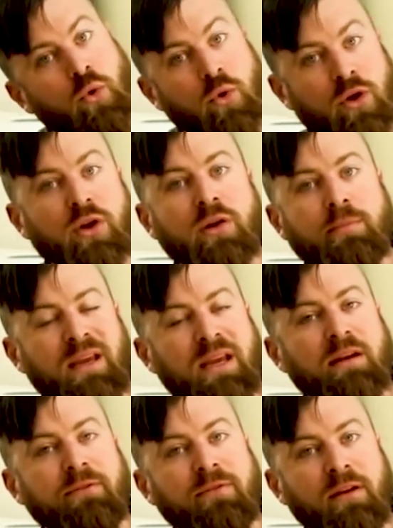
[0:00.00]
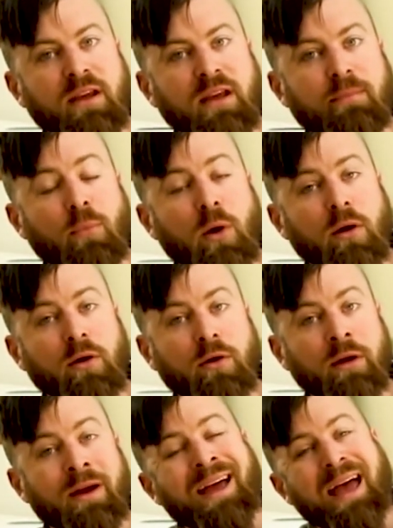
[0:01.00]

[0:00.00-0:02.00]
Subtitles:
or you can be an affiliate marketer